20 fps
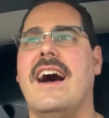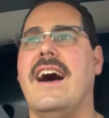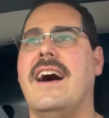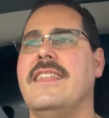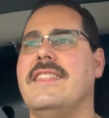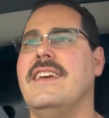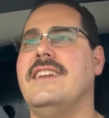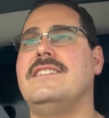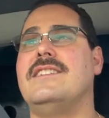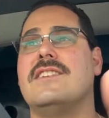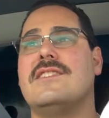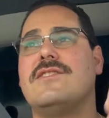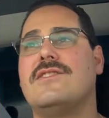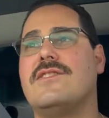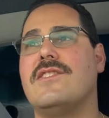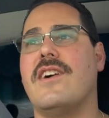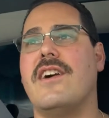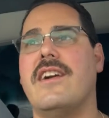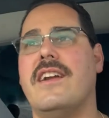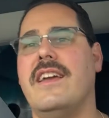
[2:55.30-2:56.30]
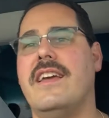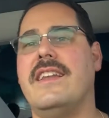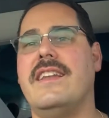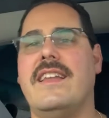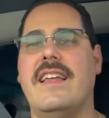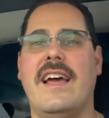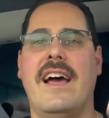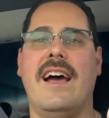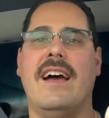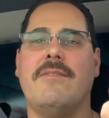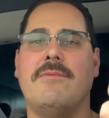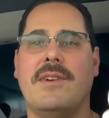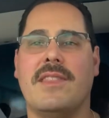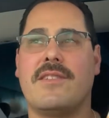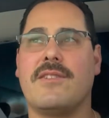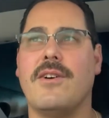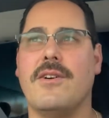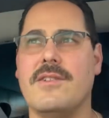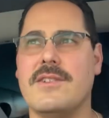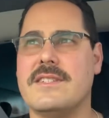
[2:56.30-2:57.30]
They just started
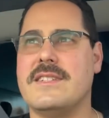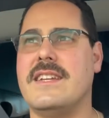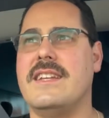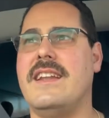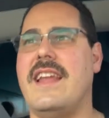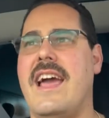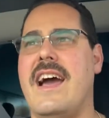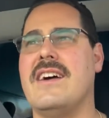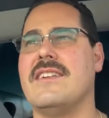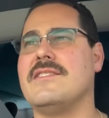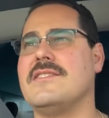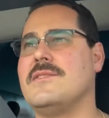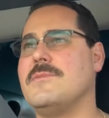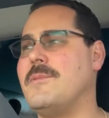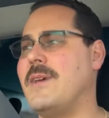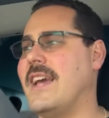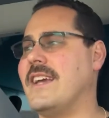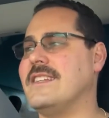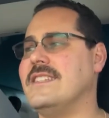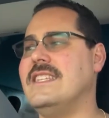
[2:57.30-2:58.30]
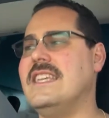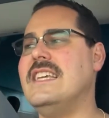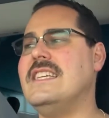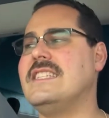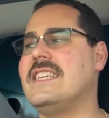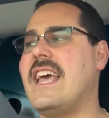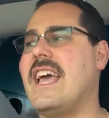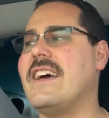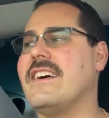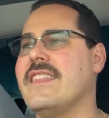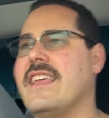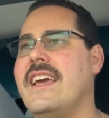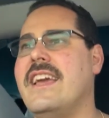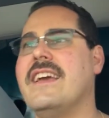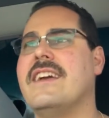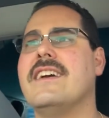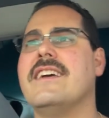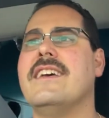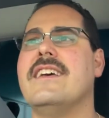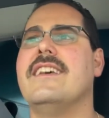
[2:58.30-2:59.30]
with Colton, Out of Spec
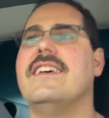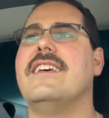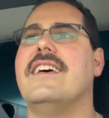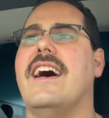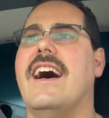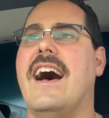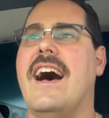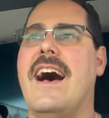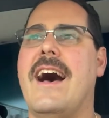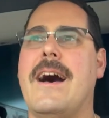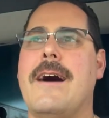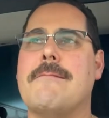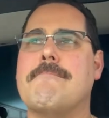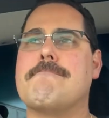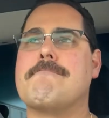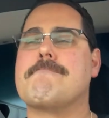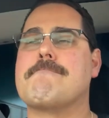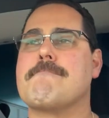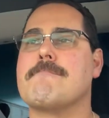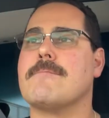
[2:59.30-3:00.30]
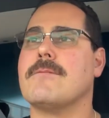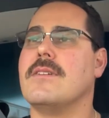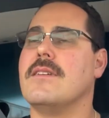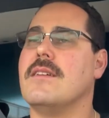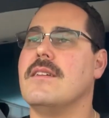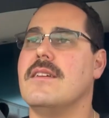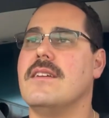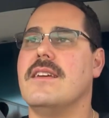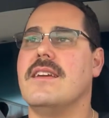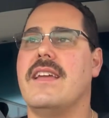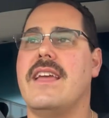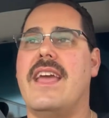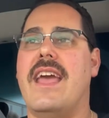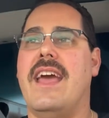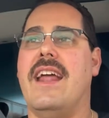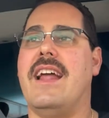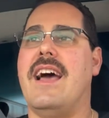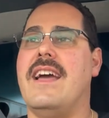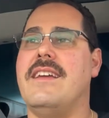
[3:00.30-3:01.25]
Detailing. And I